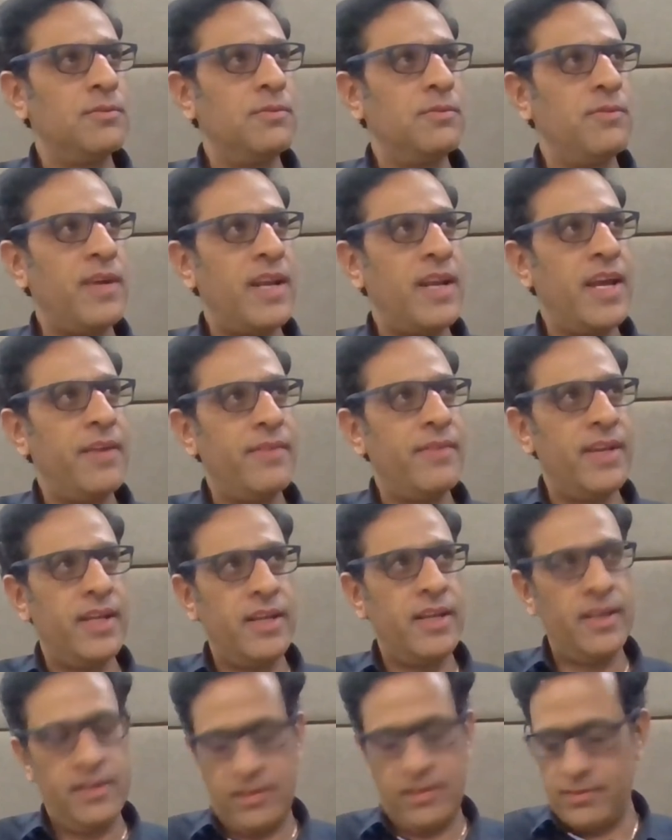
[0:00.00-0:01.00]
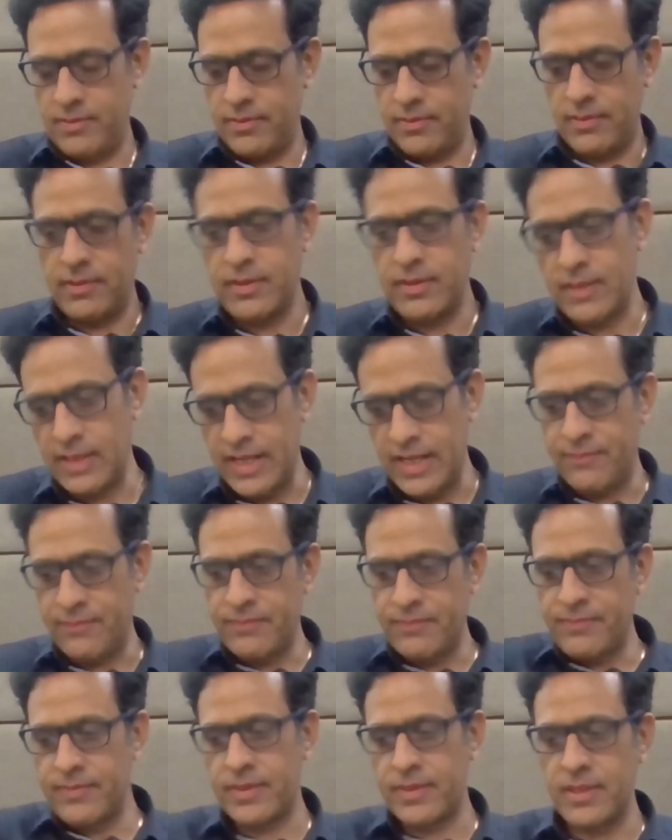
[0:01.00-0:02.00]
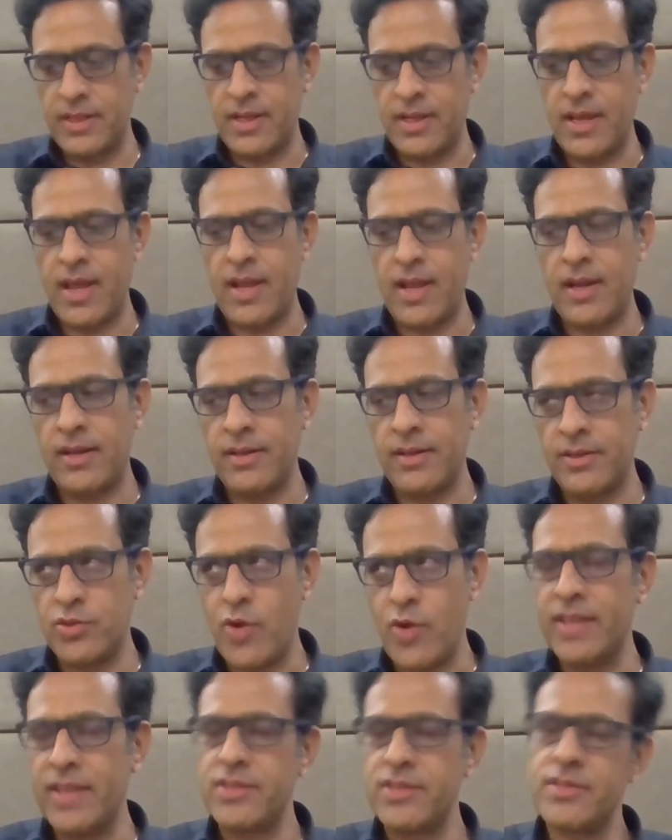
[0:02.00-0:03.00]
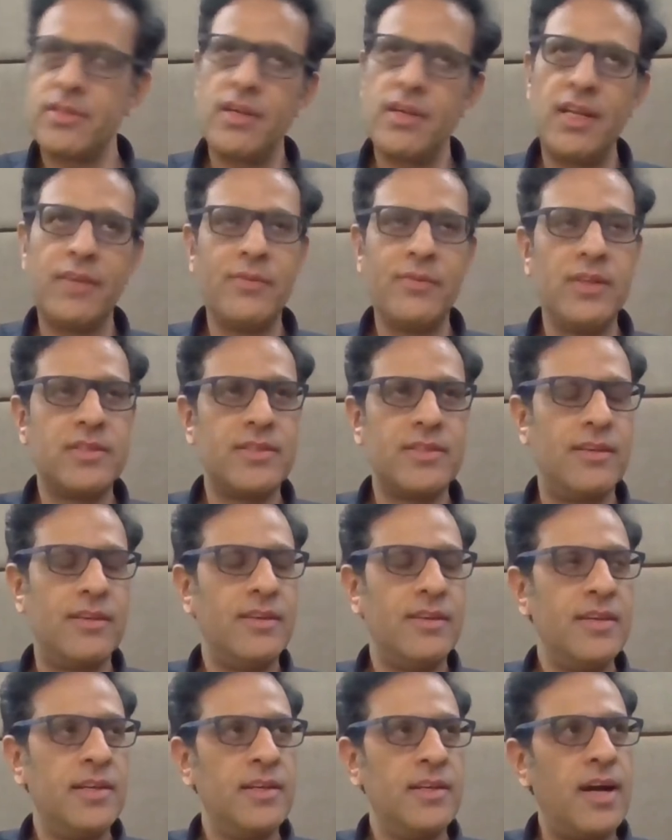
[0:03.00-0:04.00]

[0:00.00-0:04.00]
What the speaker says: When I left and joined Sterling Wilson,